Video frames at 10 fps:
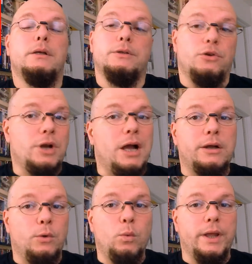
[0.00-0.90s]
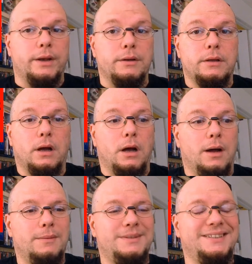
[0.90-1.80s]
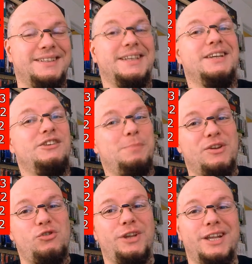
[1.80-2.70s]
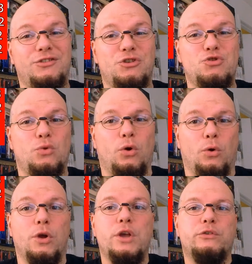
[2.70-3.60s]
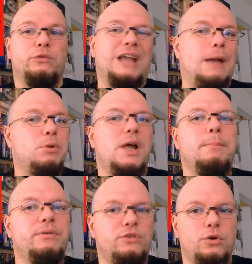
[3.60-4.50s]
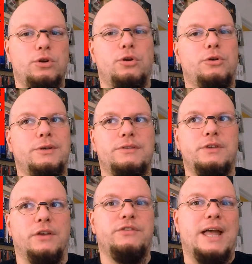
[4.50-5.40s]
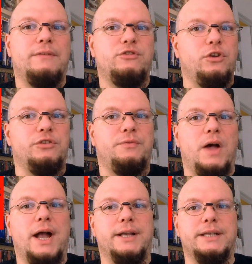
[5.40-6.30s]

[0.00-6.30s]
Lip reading: you're not going to win. especially against control. So Scab-Clan Bezerker does that just fine.